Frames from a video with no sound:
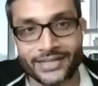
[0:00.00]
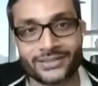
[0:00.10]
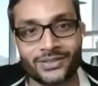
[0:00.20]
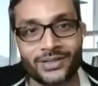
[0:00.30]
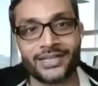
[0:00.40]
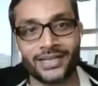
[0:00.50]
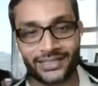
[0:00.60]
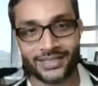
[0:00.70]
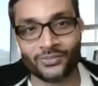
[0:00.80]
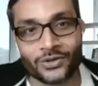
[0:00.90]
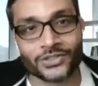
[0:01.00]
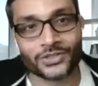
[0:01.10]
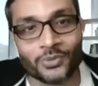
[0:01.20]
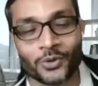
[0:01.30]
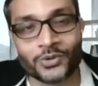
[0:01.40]
And so it works
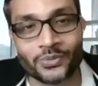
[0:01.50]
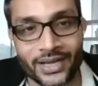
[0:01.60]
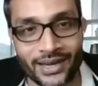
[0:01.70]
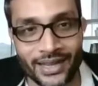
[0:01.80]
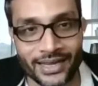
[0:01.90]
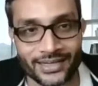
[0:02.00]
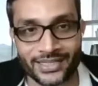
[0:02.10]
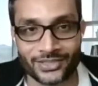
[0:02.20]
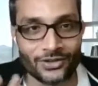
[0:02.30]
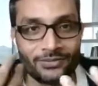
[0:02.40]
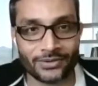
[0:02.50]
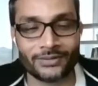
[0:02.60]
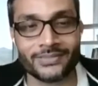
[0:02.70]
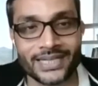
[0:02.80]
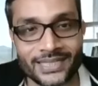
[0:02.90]
both way, right? It's not
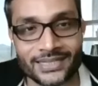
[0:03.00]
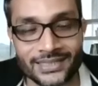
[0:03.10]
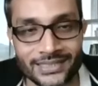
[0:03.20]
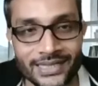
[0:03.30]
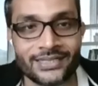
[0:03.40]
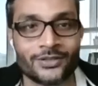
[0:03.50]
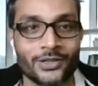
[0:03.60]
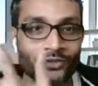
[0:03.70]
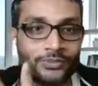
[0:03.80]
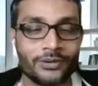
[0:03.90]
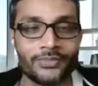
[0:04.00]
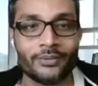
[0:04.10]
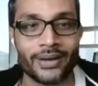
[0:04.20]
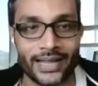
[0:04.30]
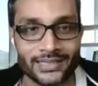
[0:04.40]
from the agency side, it's also from
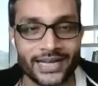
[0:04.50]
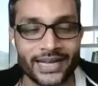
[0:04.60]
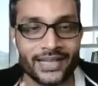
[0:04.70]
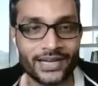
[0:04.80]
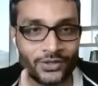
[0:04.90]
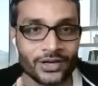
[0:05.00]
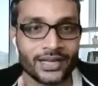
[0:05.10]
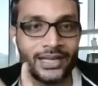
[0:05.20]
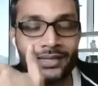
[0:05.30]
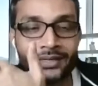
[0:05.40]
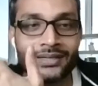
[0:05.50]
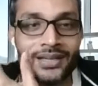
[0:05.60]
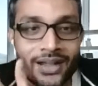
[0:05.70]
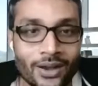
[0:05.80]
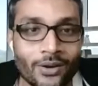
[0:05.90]
the brand side that you are taking
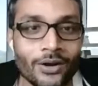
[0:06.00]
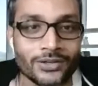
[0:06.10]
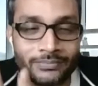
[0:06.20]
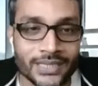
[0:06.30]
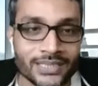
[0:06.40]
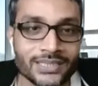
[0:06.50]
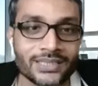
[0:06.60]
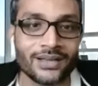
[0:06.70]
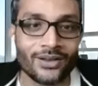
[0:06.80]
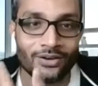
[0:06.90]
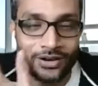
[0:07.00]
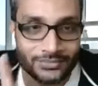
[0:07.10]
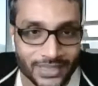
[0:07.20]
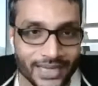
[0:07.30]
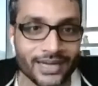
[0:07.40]
lot much
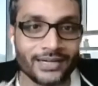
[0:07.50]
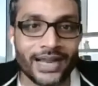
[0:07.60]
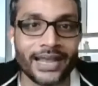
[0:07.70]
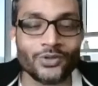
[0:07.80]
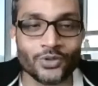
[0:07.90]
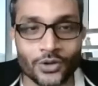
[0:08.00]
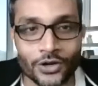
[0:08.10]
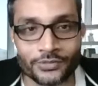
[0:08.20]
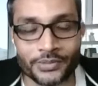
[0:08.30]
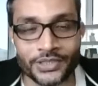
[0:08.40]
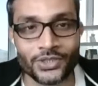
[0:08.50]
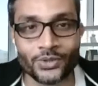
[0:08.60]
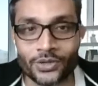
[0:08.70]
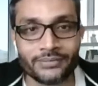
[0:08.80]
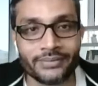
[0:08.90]
of their time to work with
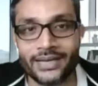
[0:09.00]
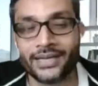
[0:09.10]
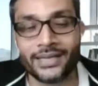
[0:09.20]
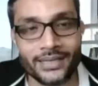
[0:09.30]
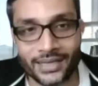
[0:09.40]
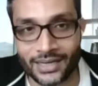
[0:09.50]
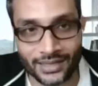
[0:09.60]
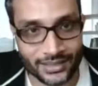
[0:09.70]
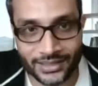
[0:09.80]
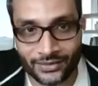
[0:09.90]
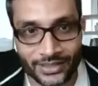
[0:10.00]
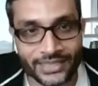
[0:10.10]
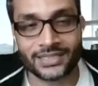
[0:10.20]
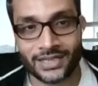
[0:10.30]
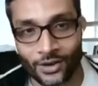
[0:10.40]
you on very
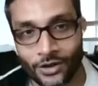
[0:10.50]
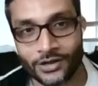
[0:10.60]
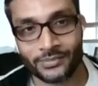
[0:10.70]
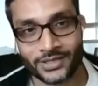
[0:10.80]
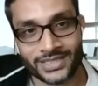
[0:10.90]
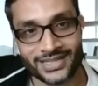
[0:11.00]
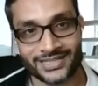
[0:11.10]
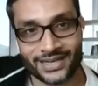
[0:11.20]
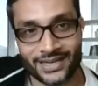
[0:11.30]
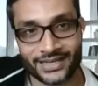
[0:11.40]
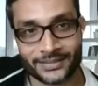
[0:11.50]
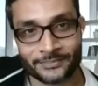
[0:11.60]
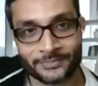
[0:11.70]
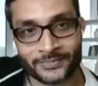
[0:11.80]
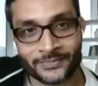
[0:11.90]
it's a long process, right?
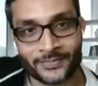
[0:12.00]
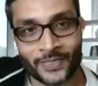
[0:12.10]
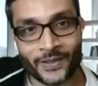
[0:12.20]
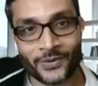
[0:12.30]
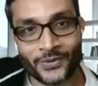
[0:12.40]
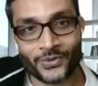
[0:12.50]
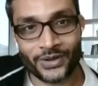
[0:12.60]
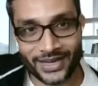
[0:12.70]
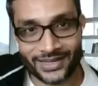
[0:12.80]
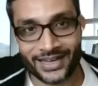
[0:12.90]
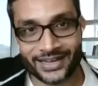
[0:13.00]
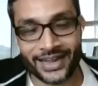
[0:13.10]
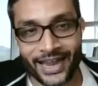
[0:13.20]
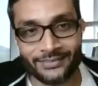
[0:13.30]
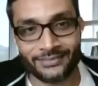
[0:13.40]
So it
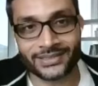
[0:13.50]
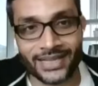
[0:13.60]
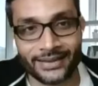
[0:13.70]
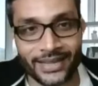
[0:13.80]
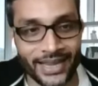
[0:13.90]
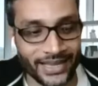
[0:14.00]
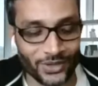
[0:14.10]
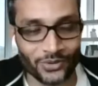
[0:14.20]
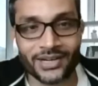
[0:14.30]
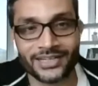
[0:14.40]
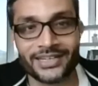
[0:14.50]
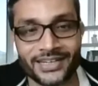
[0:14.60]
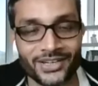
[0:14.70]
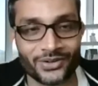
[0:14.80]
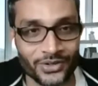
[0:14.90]
helps them, hey, you are in
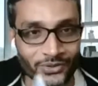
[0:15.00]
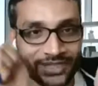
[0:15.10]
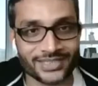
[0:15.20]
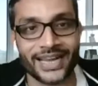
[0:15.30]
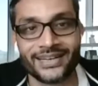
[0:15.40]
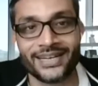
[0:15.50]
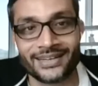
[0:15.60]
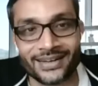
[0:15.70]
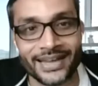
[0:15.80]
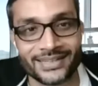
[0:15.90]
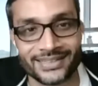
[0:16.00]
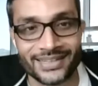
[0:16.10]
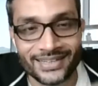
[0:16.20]
control, you just get it right.